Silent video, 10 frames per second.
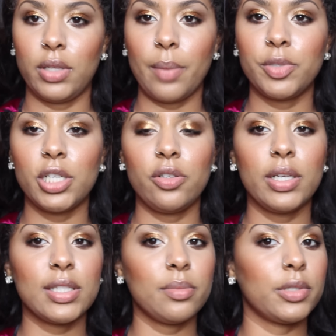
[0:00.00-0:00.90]
Yep, G, you
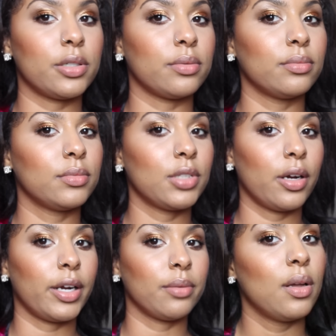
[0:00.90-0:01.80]
get some too.
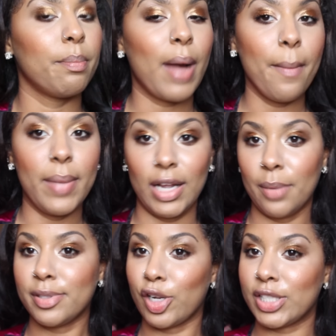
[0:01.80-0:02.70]
Sorry. My
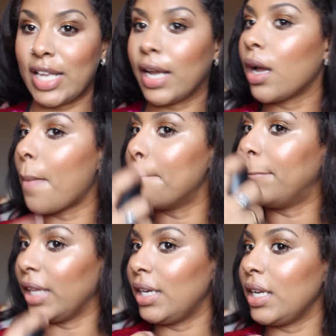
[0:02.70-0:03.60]
makeup starts like
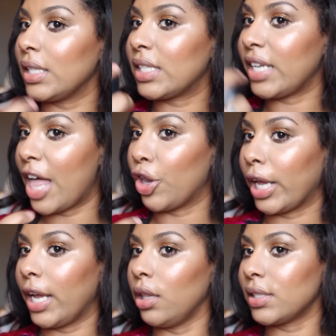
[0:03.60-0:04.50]
blending together.
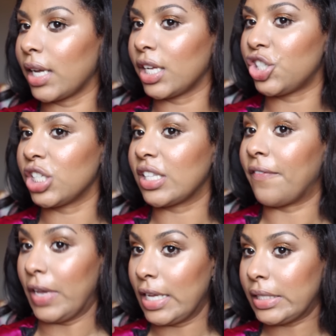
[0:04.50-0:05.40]
Like it looks like it's just a
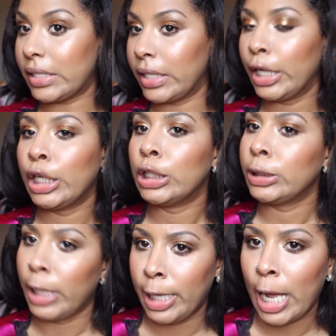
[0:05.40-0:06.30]
face
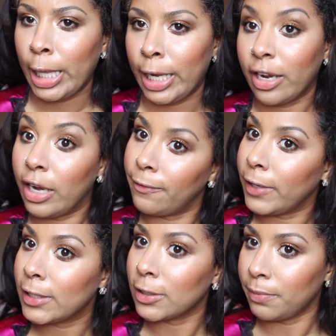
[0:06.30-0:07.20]
and not like a
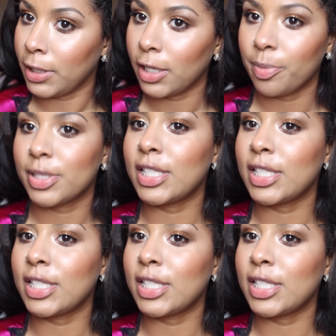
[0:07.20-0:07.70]
face of makeup.